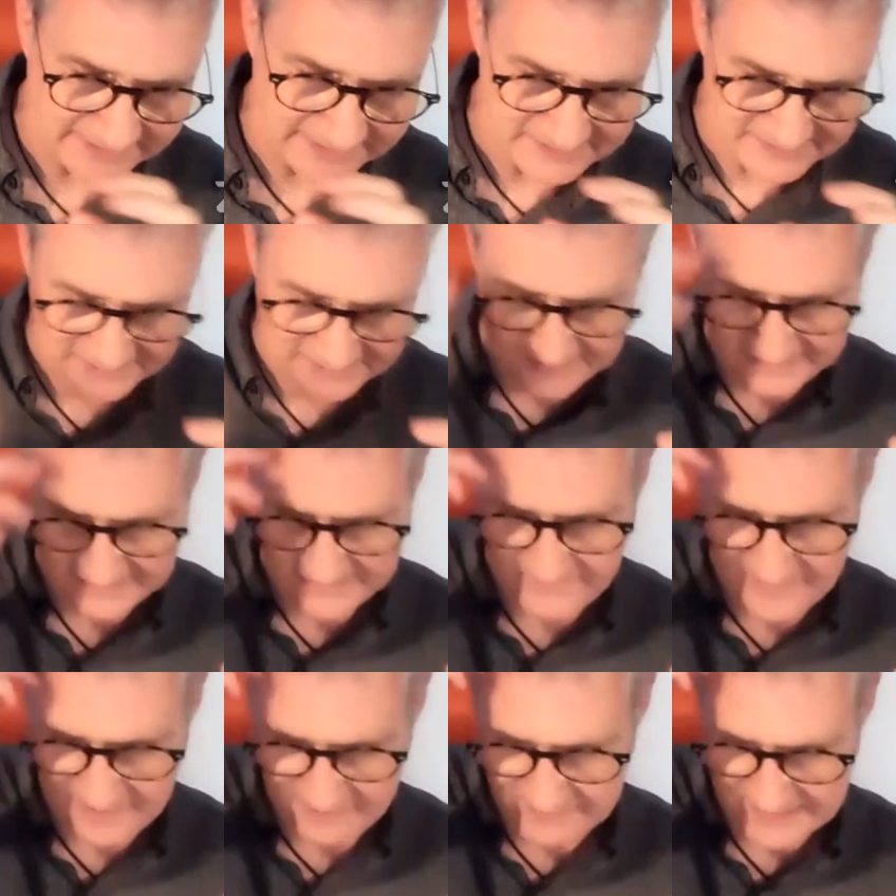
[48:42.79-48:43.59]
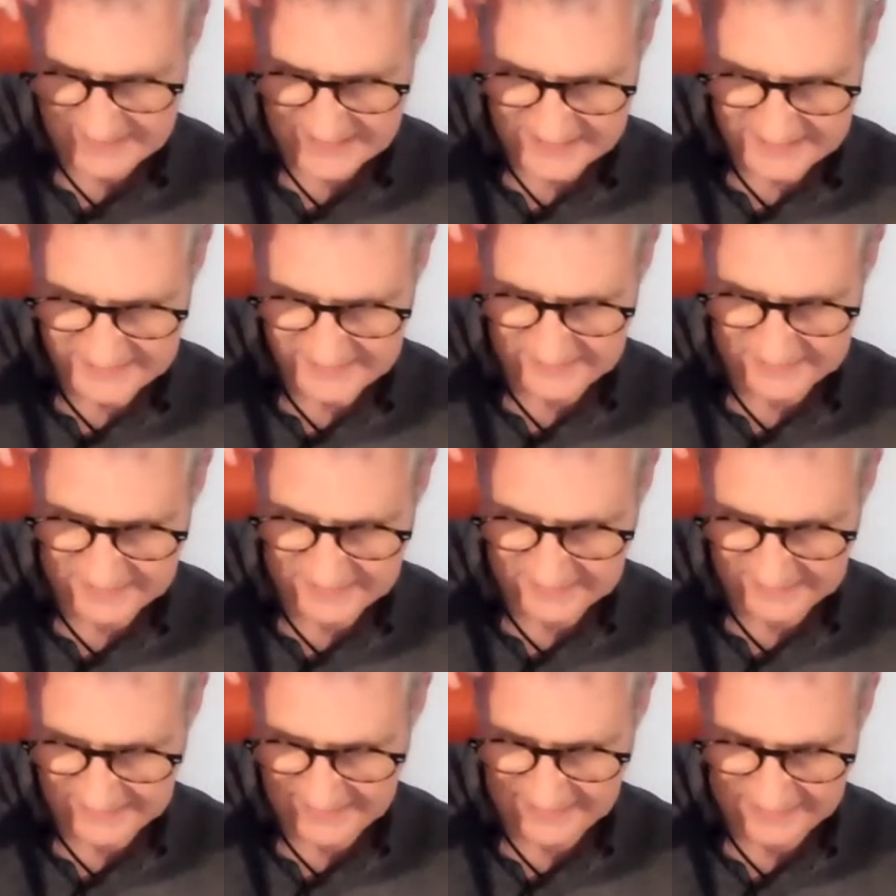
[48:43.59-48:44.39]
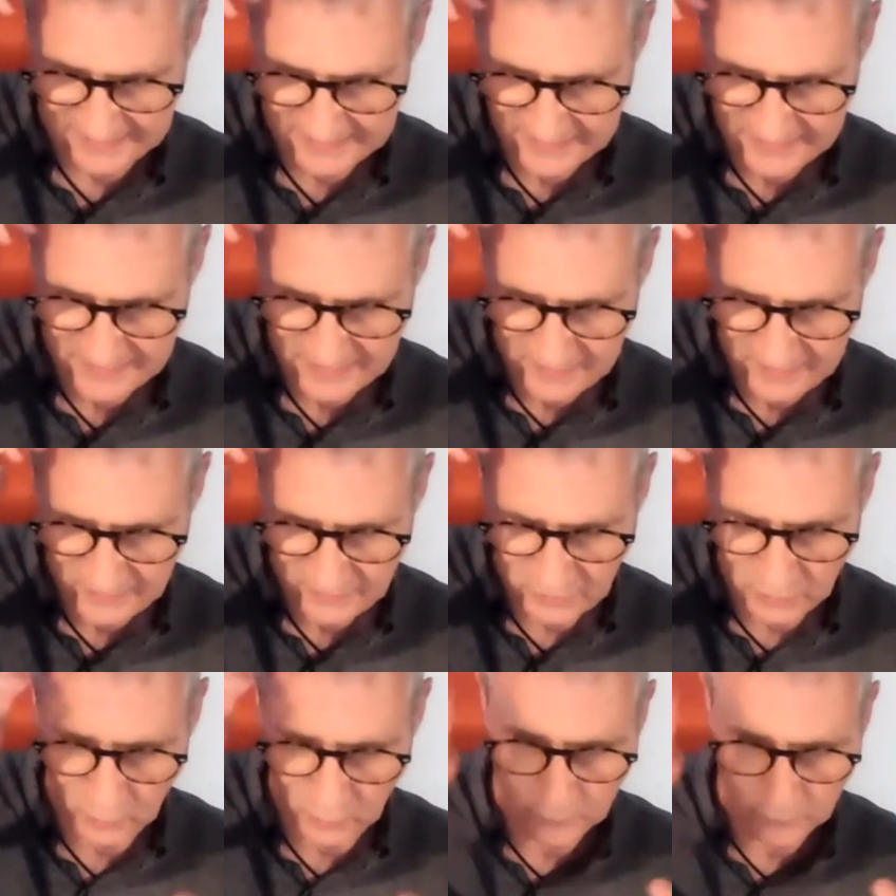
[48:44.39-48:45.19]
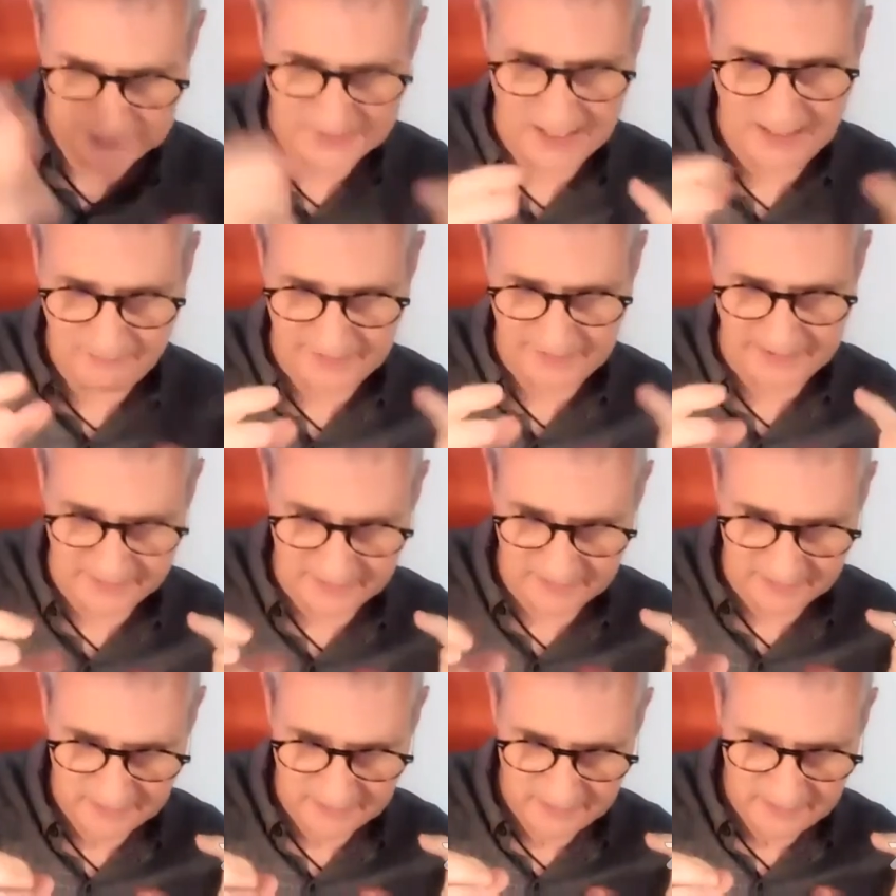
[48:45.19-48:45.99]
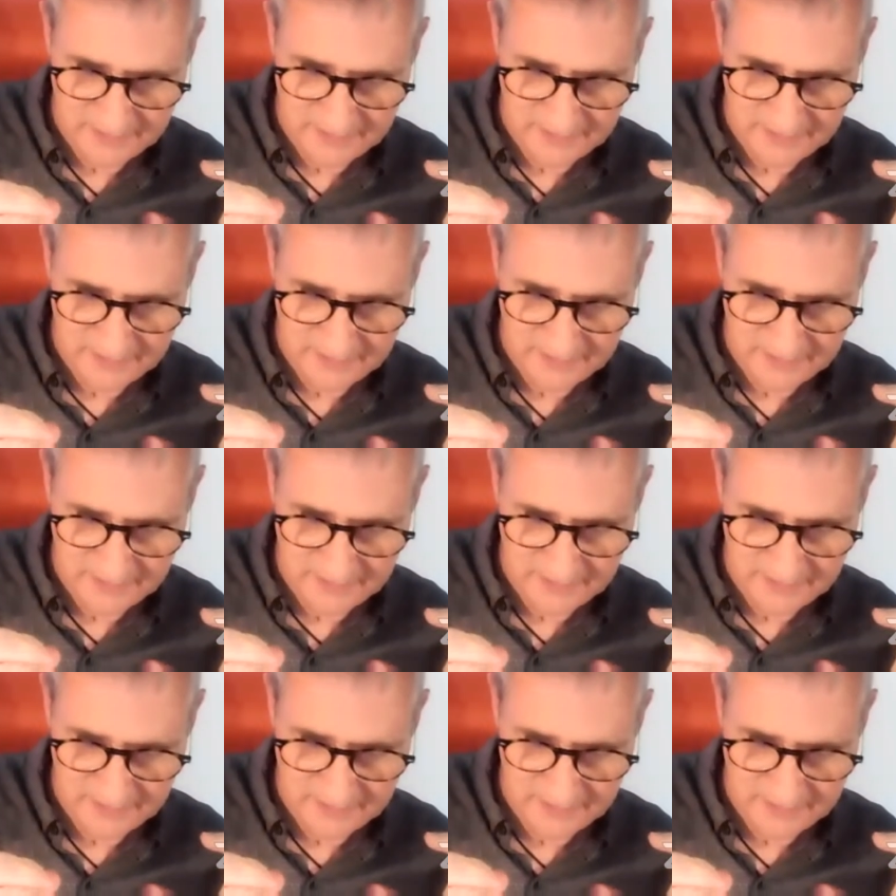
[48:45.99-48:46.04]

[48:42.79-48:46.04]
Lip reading: is that it's very easy to get caught up in